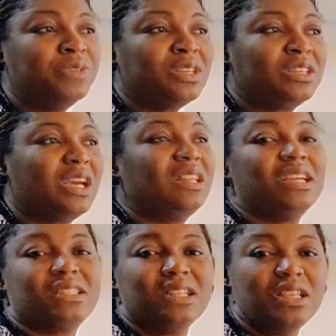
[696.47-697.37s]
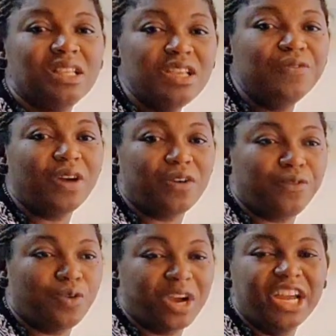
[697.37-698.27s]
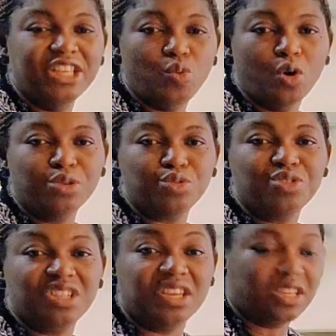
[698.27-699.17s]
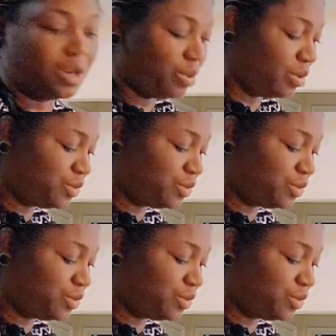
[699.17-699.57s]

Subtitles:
carelessly leave her for anyone to take care of.